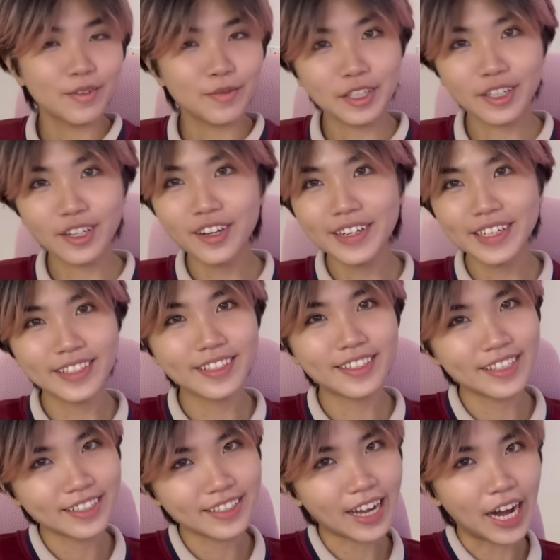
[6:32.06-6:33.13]
We go and
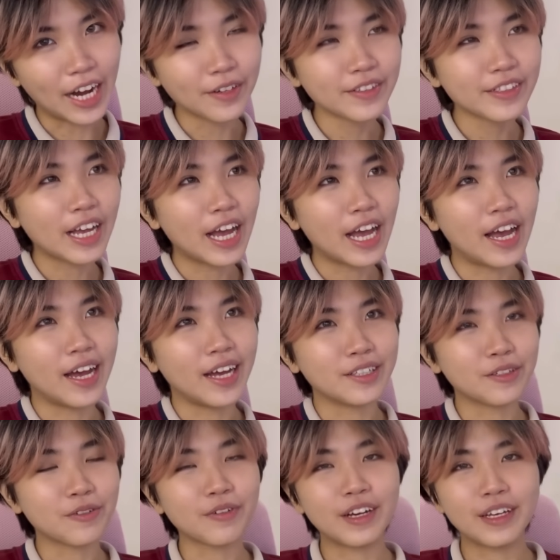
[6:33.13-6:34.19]
sit down,
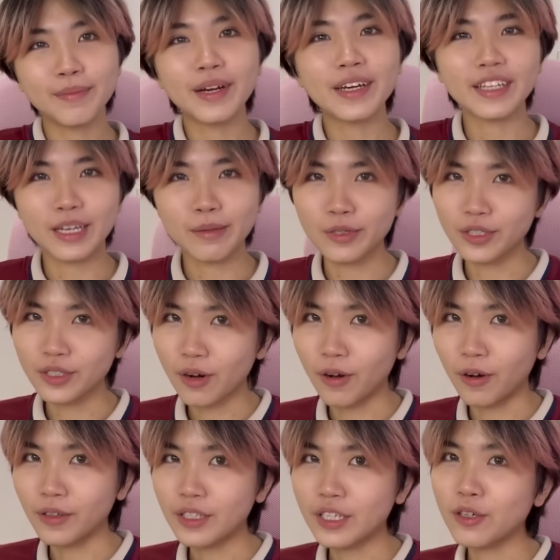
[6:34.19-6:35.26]
and when my name was
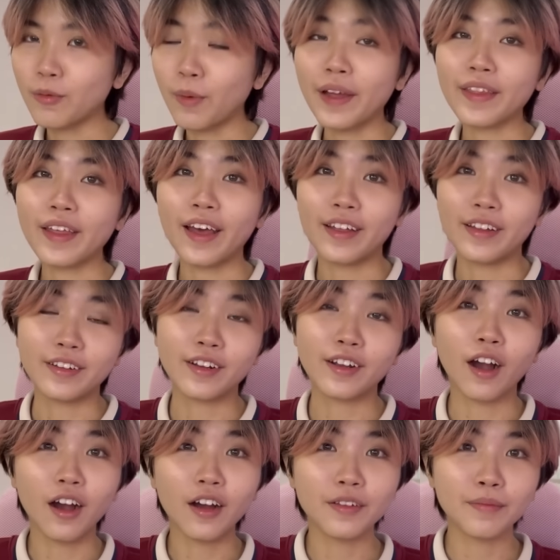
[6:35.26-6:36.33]
called, he went and
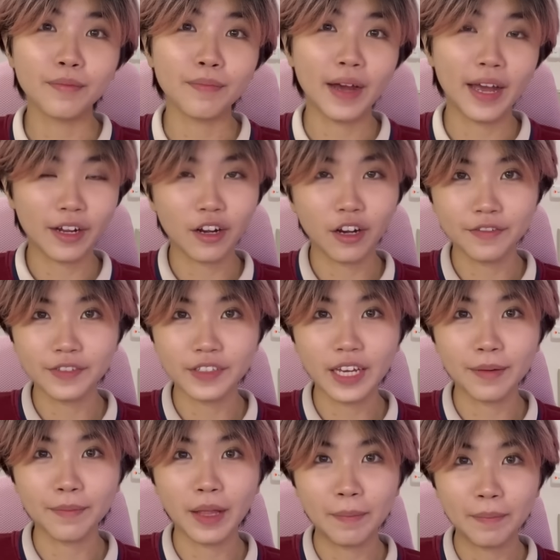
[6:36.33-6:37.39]
got my coffee
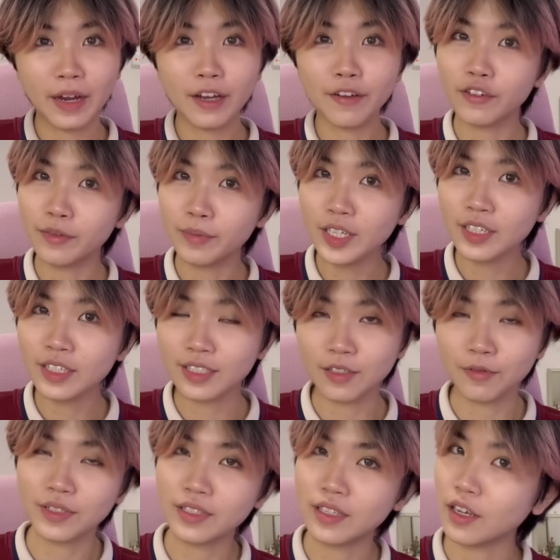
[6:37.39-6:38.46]
and lamb pie for me because he
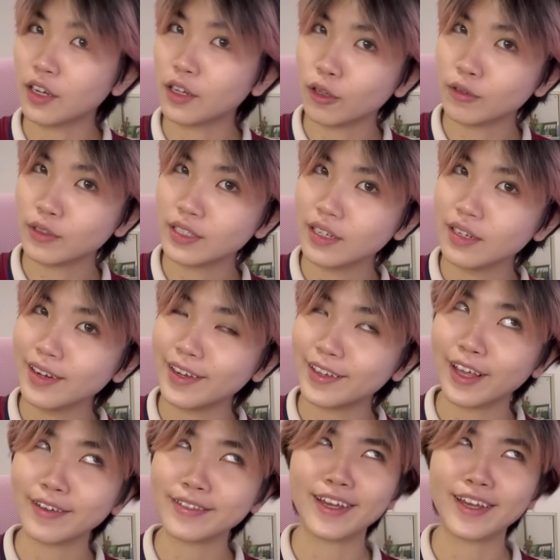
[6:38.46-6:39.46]
was sitting closer, and I was